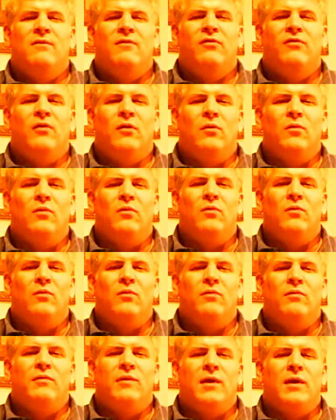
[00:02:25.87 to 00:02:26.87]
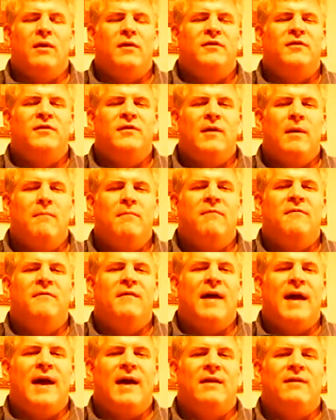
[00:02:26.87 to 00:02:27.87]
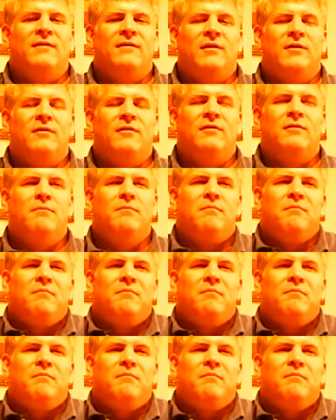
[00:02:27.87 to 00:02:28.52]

So there are sub-facts, there's